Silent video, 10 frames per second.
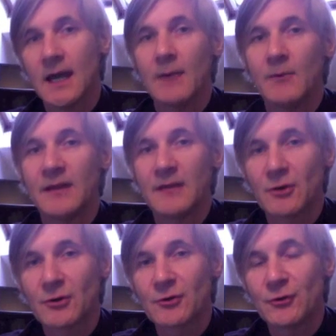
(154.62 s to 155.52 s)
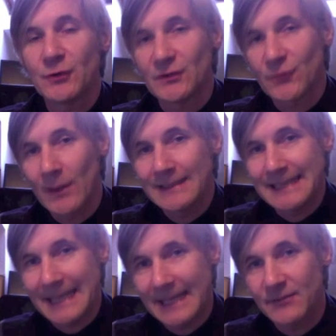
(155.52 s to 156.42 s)
and we then recruited
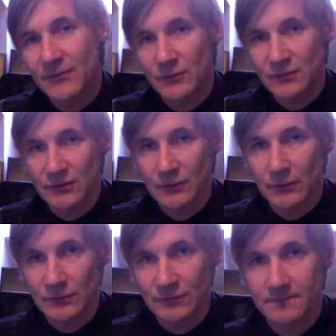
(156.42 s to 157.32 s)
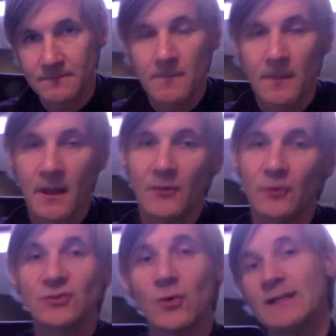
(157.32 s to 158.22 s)
28 of those schools.
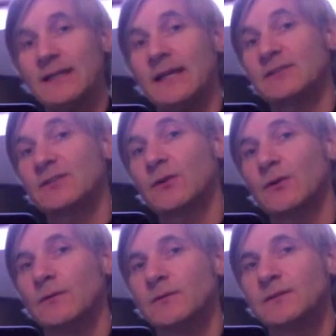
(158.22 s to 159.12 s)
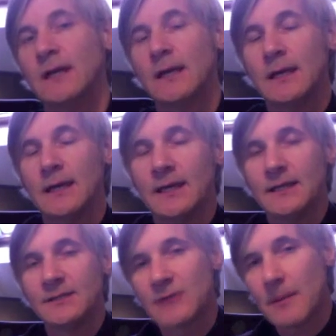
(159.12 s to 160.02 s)
And those 28 schools
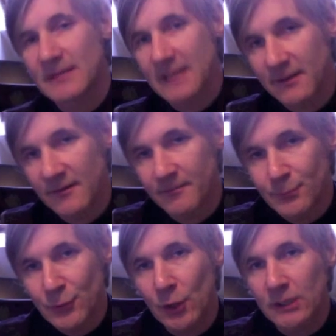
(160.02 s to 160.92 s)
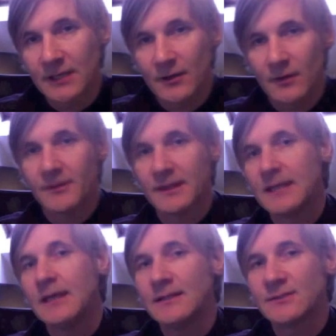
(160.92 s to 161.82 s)
is representative broadly of the
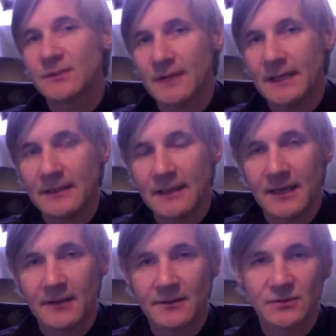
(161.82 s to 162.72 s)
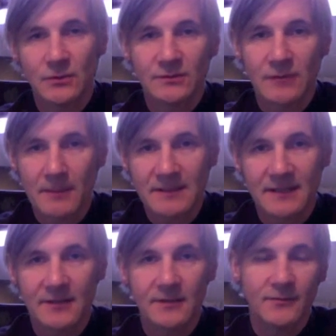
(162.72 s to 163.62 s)
key sort of indicators. So it's
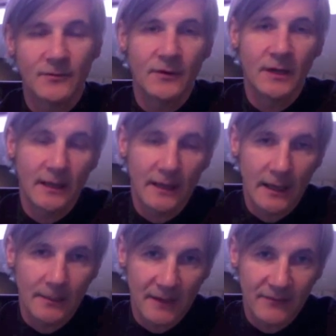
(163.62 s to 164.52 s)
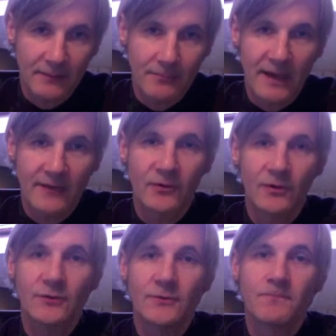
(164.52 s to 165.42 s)
representative of ethnic
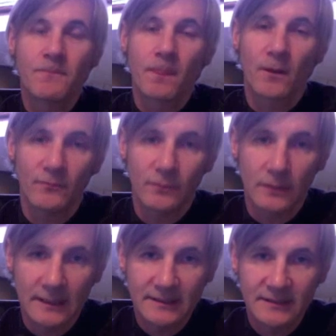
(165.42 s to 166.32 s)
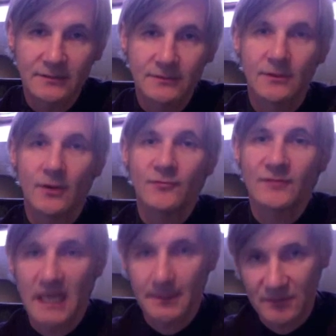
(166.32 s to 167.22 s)
background, of religion,
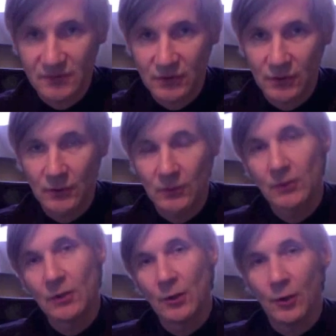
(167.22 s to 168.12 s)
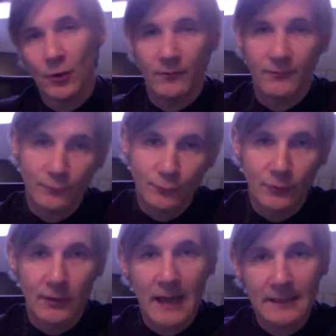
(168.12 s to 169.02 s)
of type of school, of
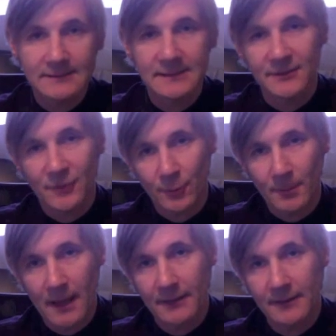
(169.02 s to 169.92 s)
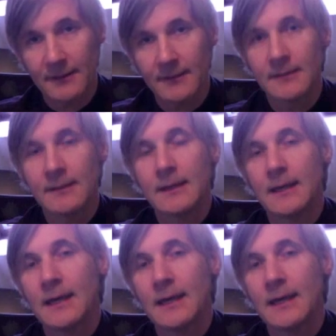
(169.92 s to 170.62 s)
rurality and urbanity,